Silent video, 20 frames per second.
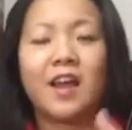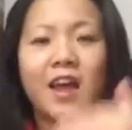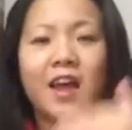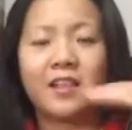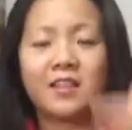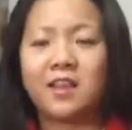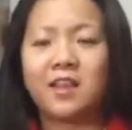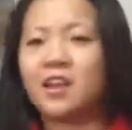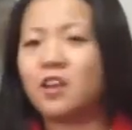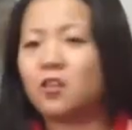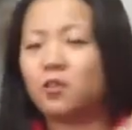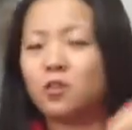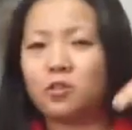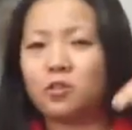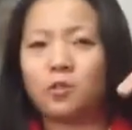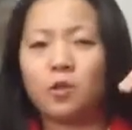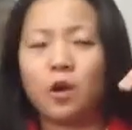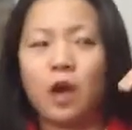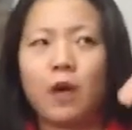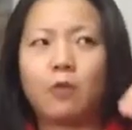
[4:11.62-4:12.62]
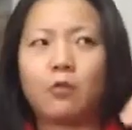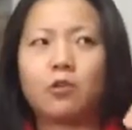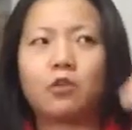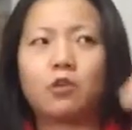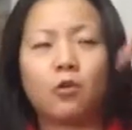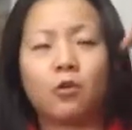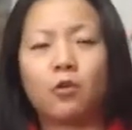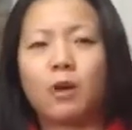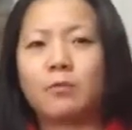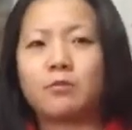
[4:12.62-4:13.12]
and then it, I would
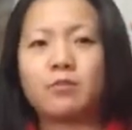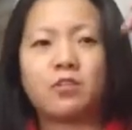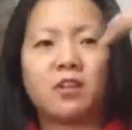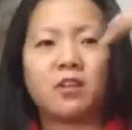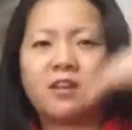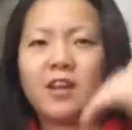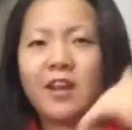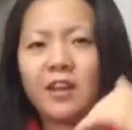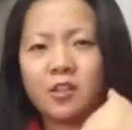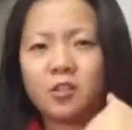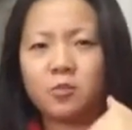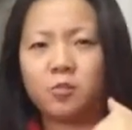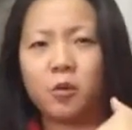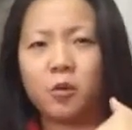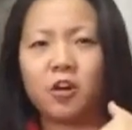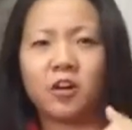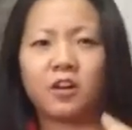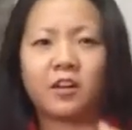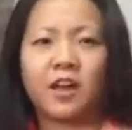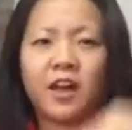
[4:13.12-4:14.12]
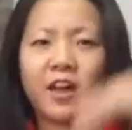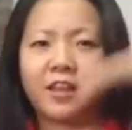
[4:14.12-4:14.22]
go up to the next book,